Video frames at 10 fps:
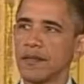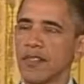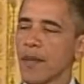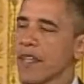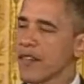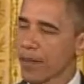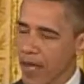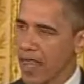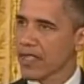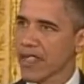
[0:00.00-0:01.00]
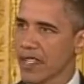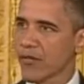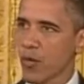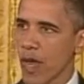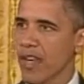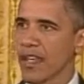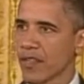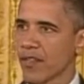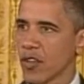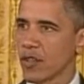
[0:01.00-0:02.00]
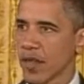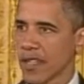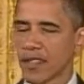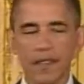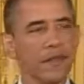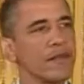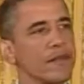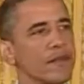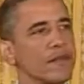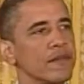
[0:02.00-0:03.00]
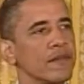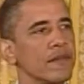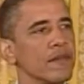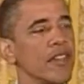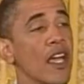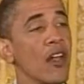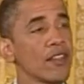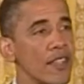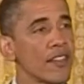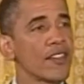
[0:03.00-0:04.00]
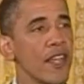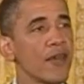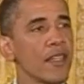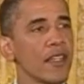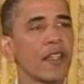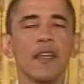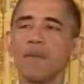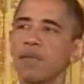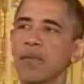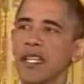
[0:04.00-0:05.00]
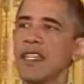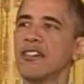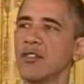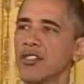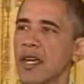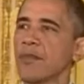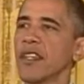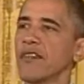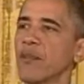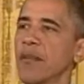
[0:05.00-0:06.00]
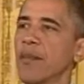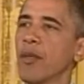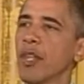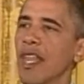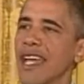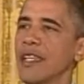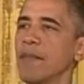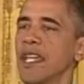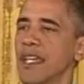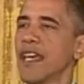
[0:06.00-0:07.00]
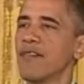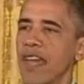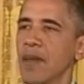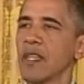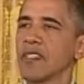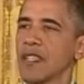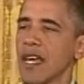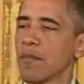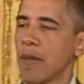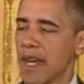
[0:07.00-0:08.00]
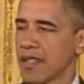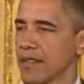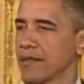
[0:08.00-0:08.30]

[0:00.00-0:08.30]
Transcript: Some even apologized for writing in the first place. But they all said the same thing. Please do something for people like me and families like mine.